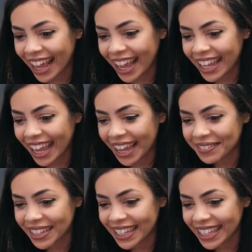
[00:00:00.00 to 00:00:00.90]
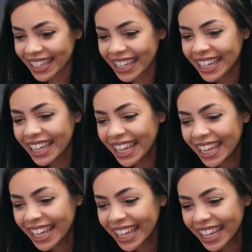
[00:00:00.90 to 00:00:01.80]
Hi, Gabby.
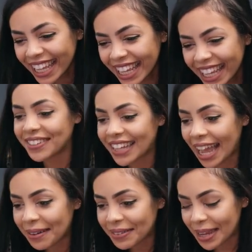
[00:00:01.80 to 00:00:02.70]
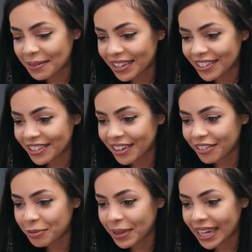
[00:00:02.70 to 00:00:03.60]
So Gabby, I'm gonna show
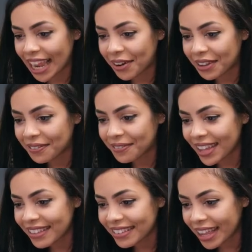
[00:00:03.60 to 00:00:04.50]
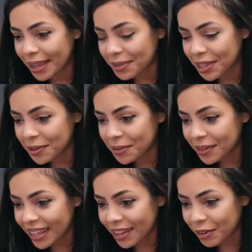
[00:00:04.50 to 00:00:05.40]
everybody how I FaceTime you
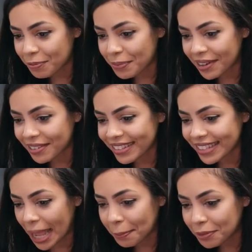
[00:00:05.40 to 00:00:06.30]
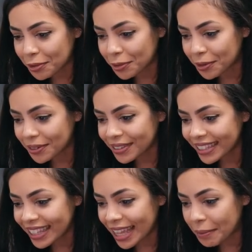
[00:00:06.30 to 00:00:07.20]
with Better Snap Tool.
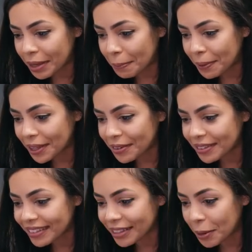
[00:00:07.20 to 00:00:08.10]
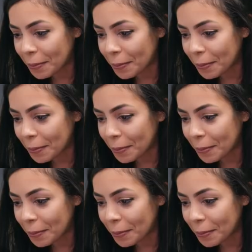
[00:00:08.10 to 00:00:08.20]
I'm gonna put you in this little